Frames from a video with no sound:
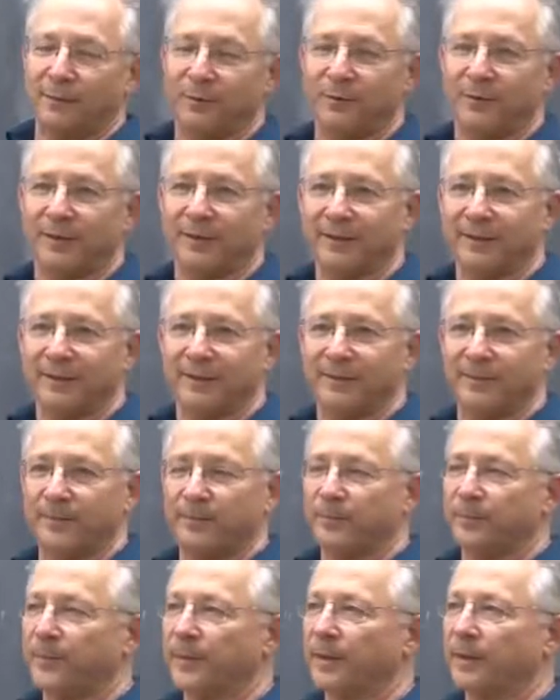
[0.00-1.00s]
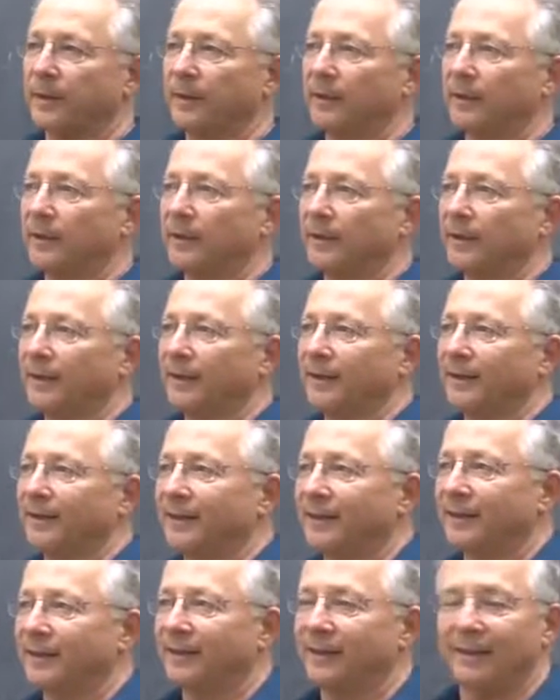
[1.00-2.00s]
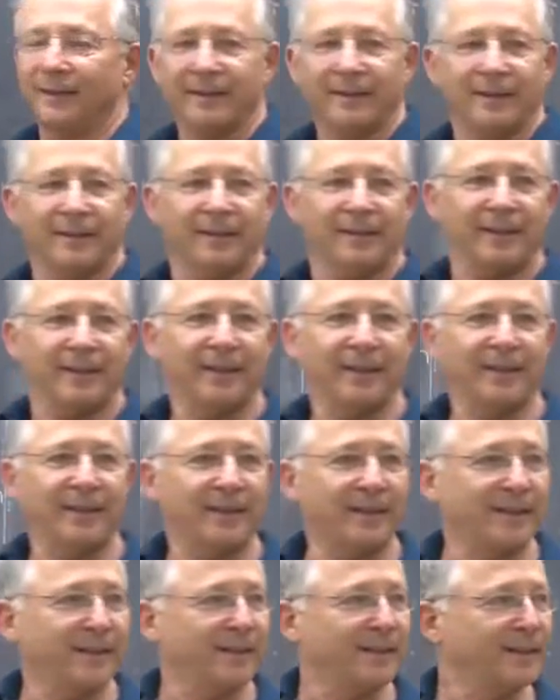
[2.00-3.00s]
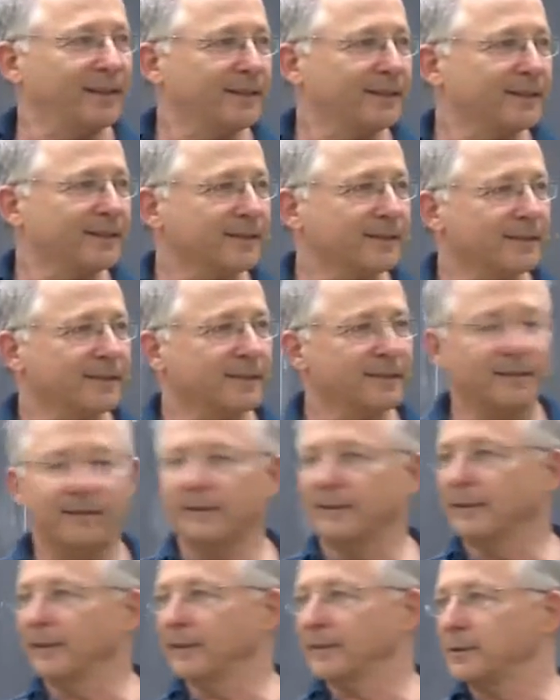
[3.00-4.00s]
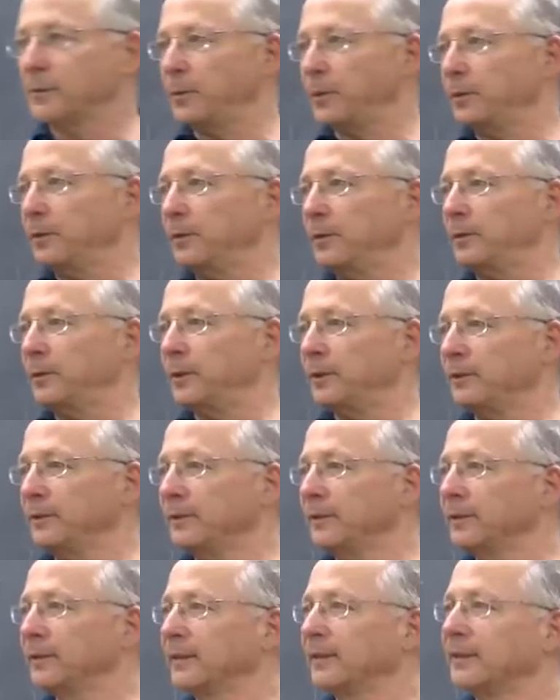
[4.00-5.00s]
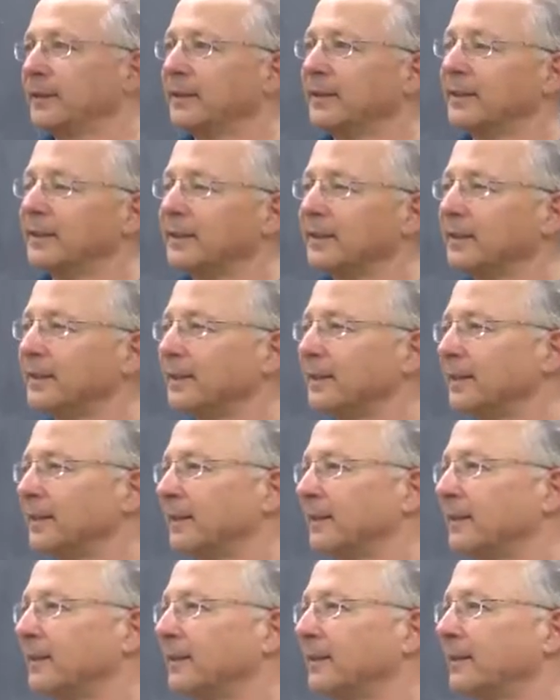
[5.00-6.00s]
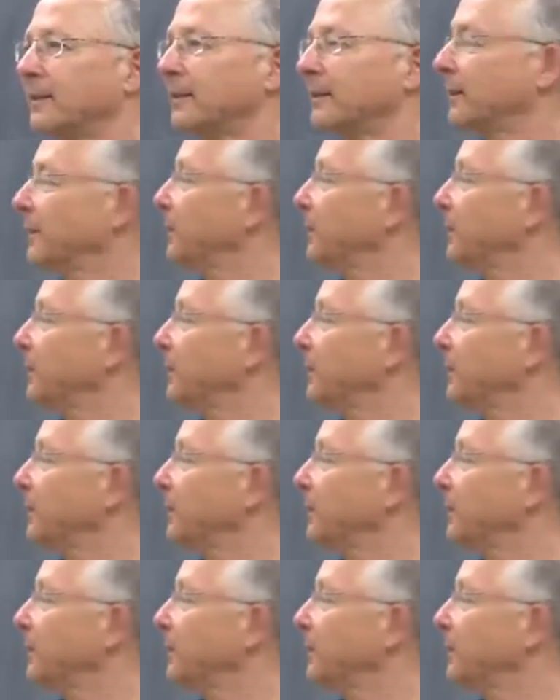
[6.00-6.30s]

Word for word: everything. Uh, yes. Yes, what do you want? Uh, P and not P.